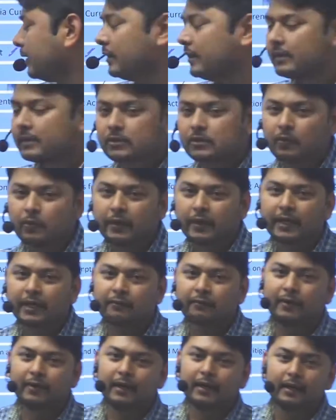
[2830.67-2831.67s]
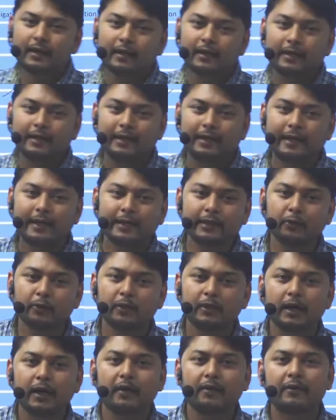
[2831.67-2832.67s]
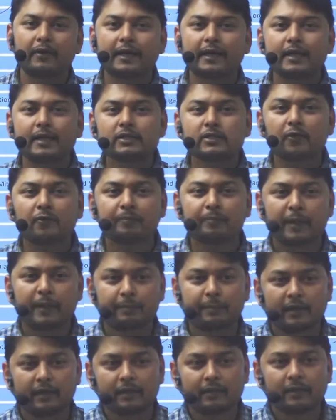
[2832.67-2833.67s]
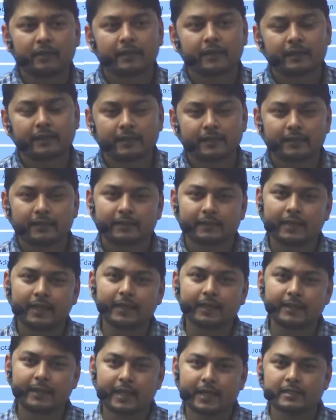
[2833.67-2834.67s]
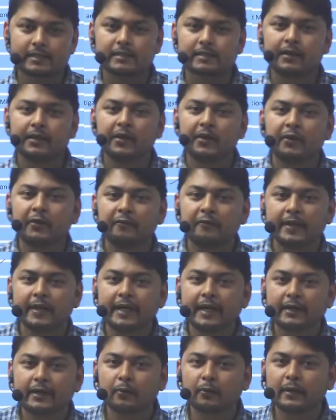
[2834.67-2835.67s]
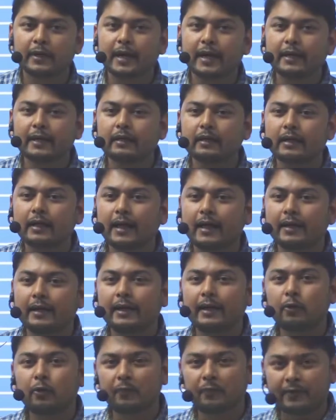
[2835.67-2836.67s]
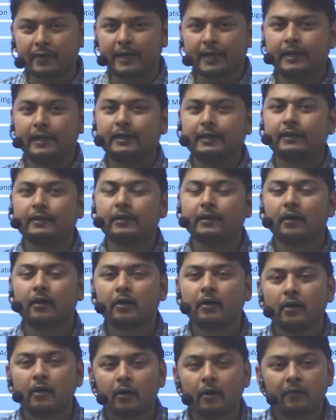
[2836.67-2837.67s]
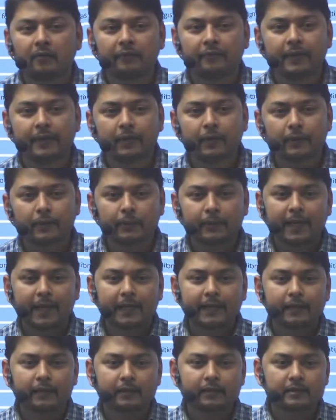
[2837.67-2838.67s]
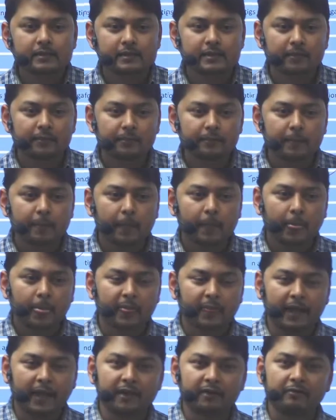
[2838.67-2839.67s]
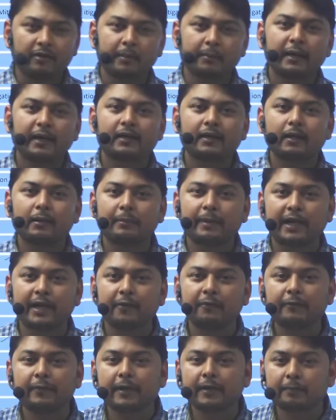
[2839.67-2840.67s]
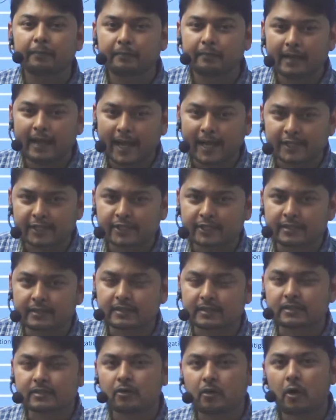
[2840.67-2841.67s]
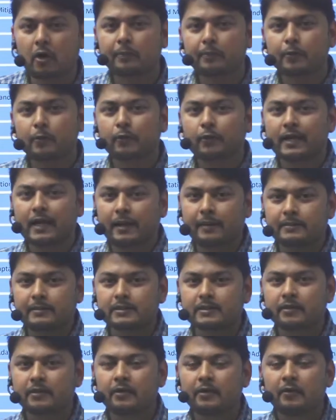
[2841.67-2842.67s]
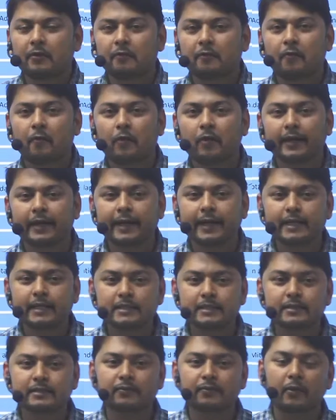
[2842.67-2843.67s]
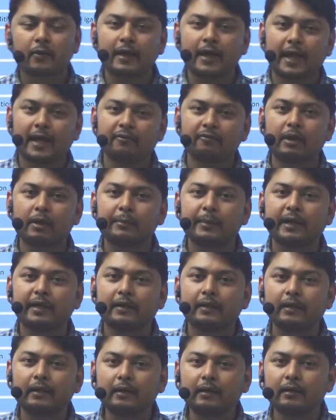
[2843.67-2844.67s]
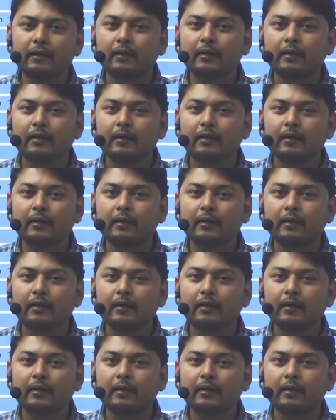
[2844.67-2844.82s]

So it will lead to the awareness of people that yes, we need to get eco-friendly. We need to get some environmental benefit actions or programs for environmental